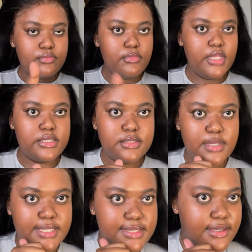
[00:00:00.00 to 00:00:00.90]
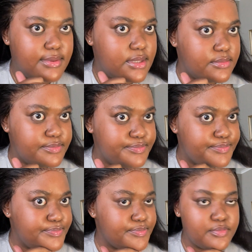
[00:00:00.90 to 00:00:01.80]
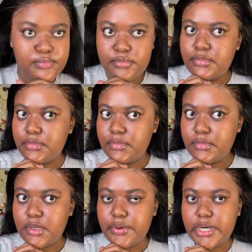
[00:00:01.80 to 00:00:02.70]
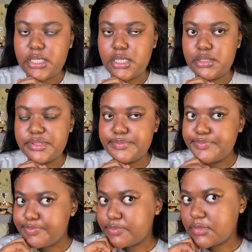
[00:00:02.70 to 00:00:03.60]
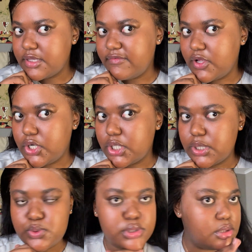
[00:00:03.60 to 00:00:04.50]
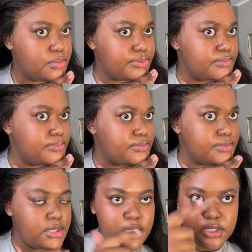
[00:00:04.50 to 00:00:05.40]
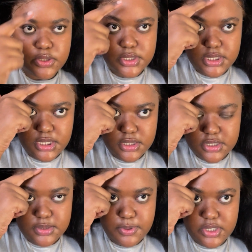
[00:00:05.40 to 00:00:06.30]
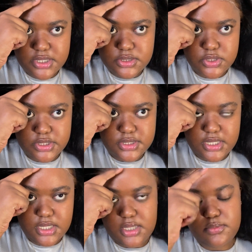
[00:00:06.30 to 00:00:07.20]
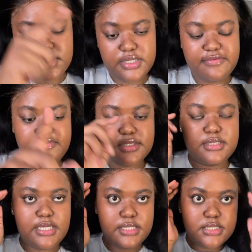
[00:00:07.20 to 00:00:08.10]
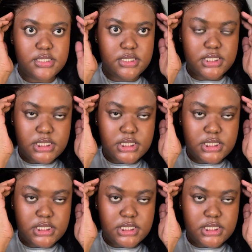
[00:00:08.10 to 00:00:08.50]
This is what it's giving right now. Give y'all a close-up. You see, this part is not sticking. We're gonna fix that.